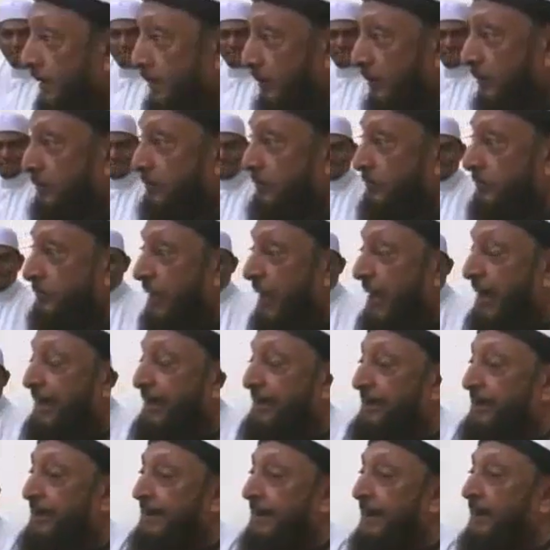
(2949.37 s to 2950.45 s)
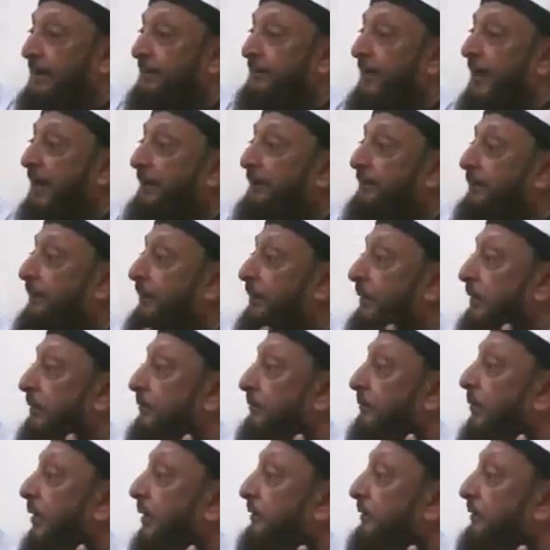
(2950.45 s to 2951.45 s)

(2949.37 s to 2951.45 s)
The most shining example of